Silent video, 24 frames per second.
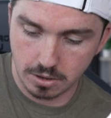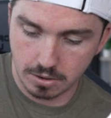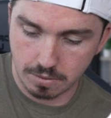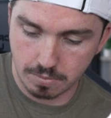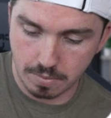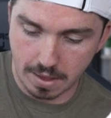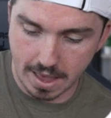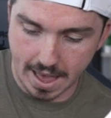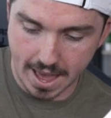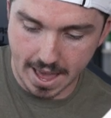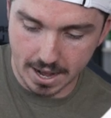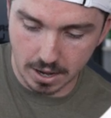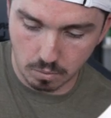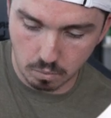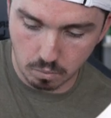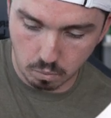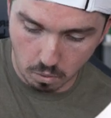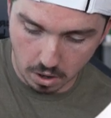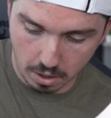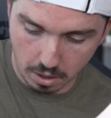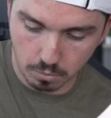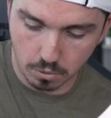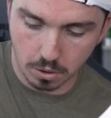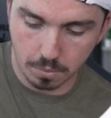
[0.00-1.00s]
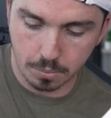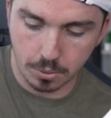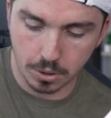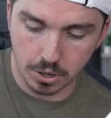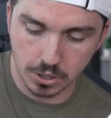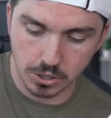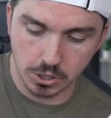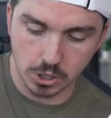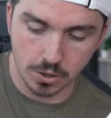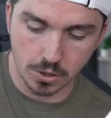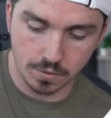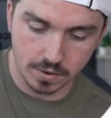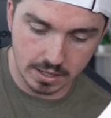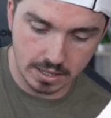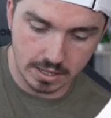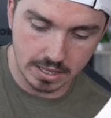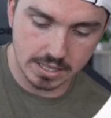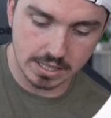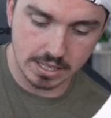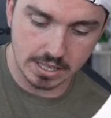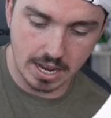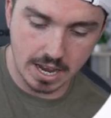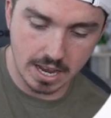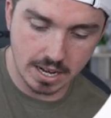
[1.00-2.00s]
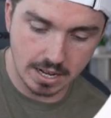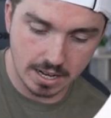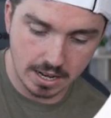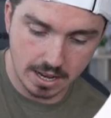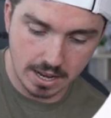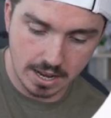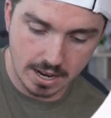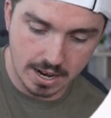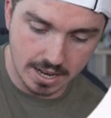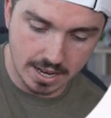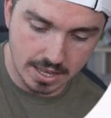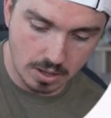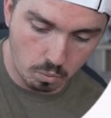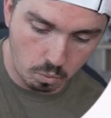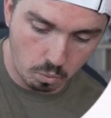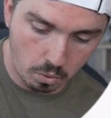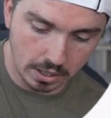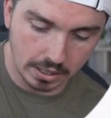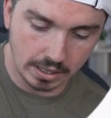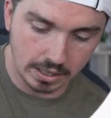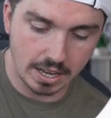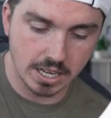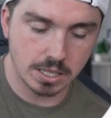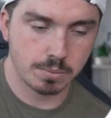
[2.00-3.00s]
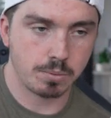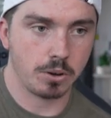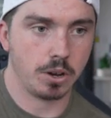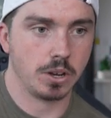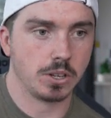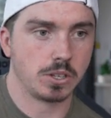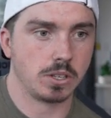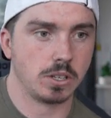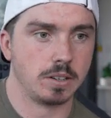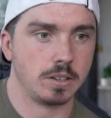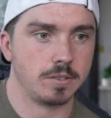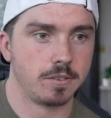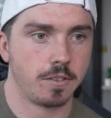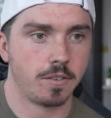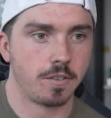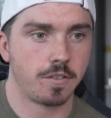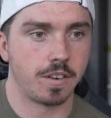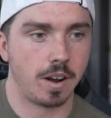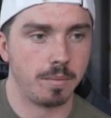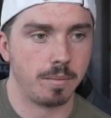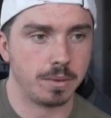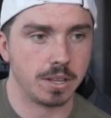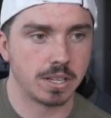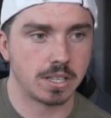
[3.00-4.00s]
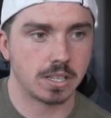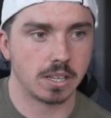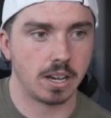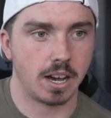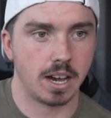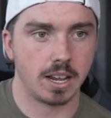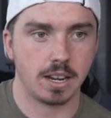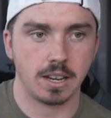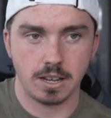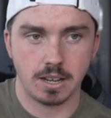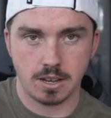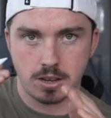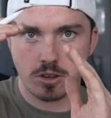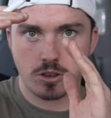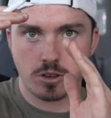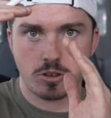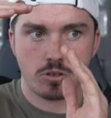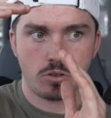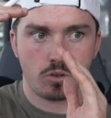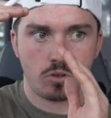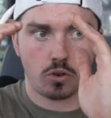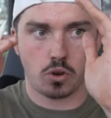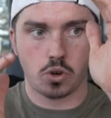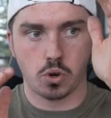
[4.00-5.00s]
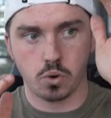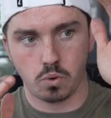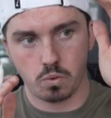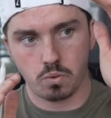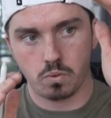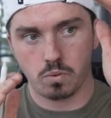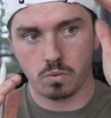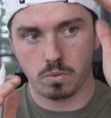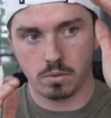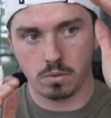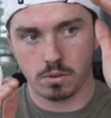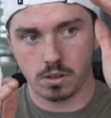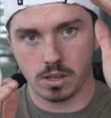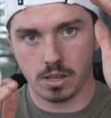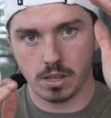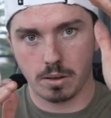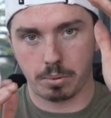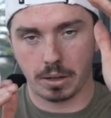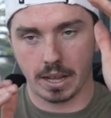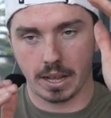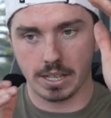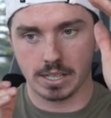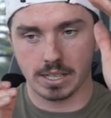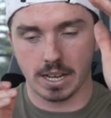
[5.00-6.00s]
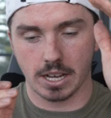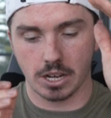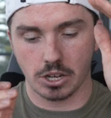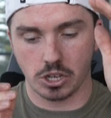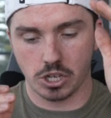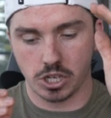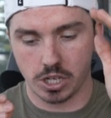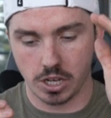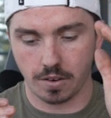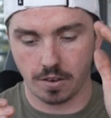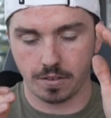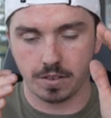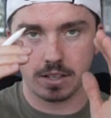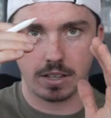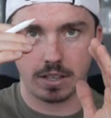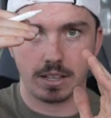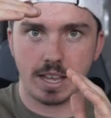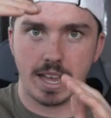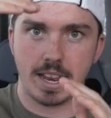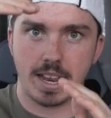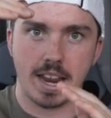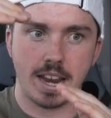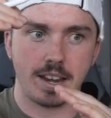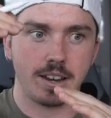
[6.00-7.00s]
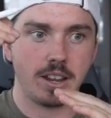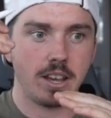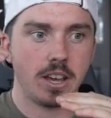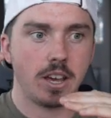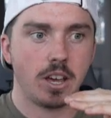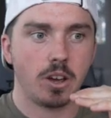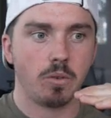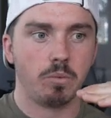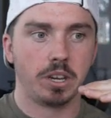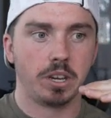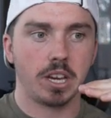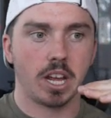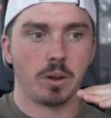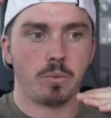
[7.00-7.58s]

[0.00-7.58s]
added one more person over to this side, and then one less person from this side. The plates kind of shift. And then we kind of